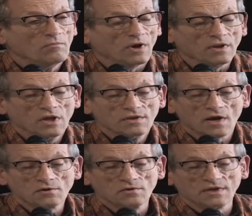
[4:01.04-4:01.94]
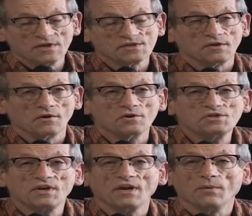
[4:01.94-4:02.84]
But not only is the
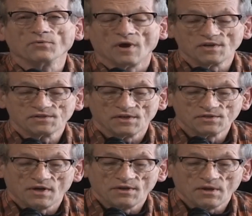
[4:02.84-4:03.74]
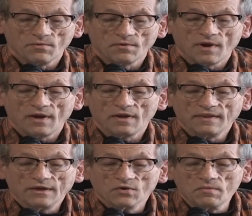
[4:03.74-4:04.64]
negotiating process
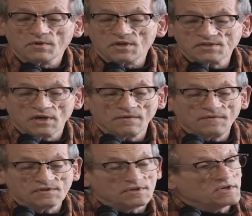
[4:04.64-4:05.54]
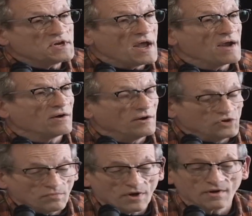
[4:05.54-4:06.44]
undemocratic, the agreement itself is an attack
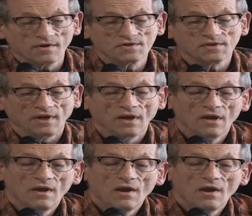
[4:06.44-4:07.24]
on democracy.